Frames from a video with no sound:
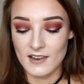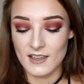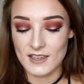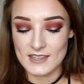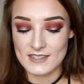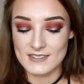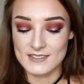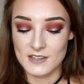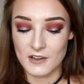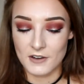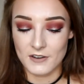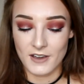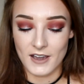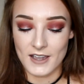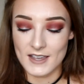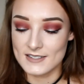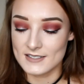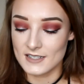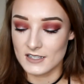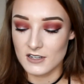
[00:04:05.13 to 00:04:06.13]
like it's so
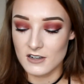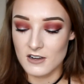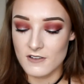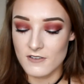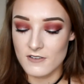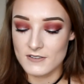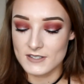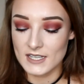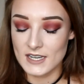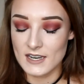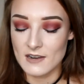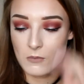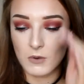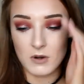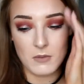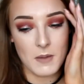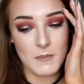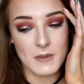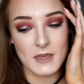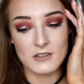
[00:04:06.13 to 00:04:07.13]
nice. I don't know if you've seen it in
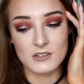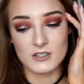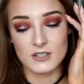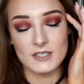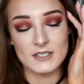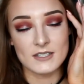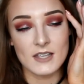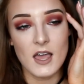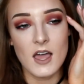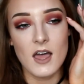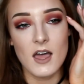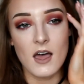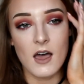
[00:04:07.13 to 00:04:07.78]
one of my pictures.